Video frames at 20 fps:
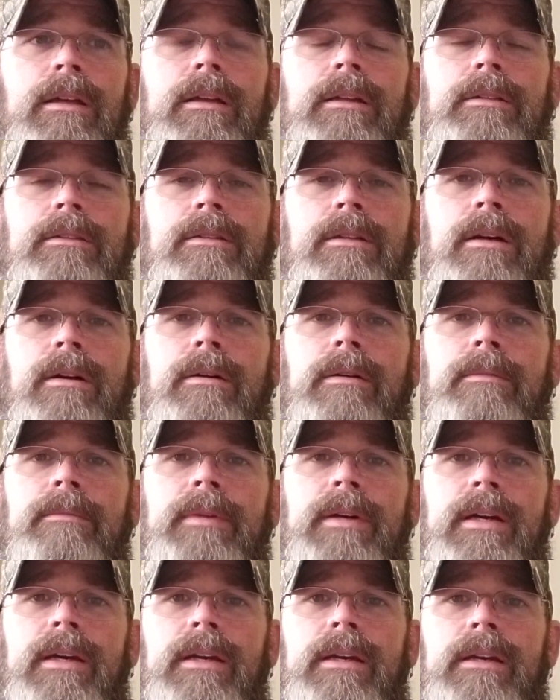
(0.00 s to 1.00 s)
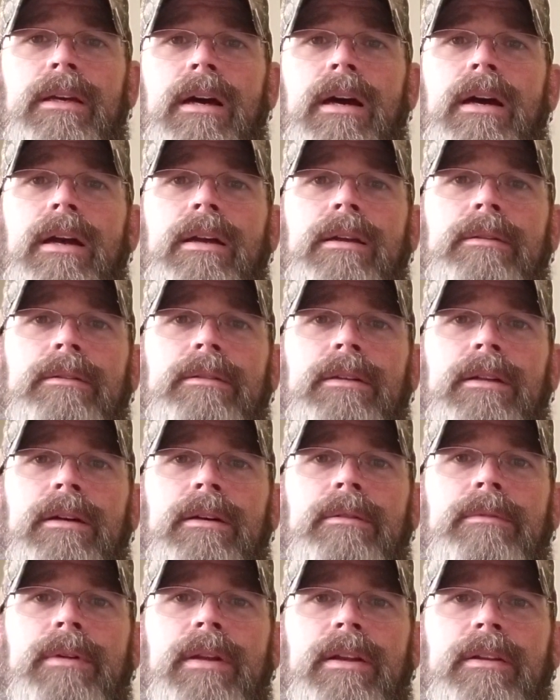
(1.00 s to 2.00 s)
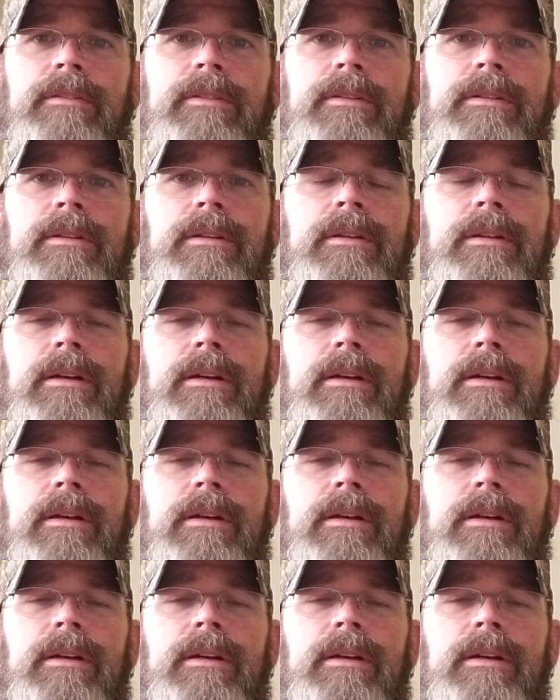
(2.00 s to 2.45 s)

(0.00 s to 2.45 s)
So I'm like, all right, whatever.